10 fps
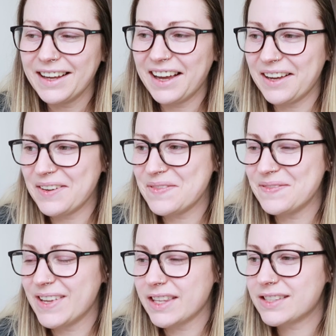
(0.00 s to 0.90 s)

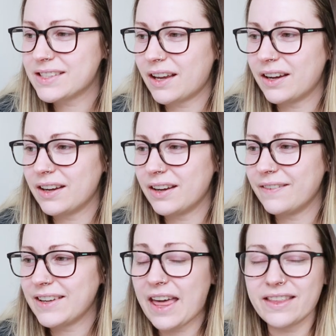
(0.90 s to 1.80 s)
Um, so
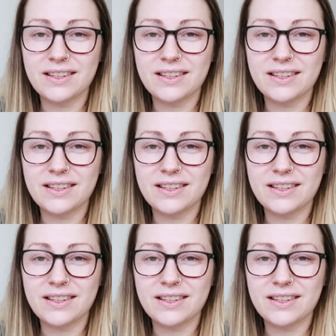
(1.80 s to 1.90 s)
yeah,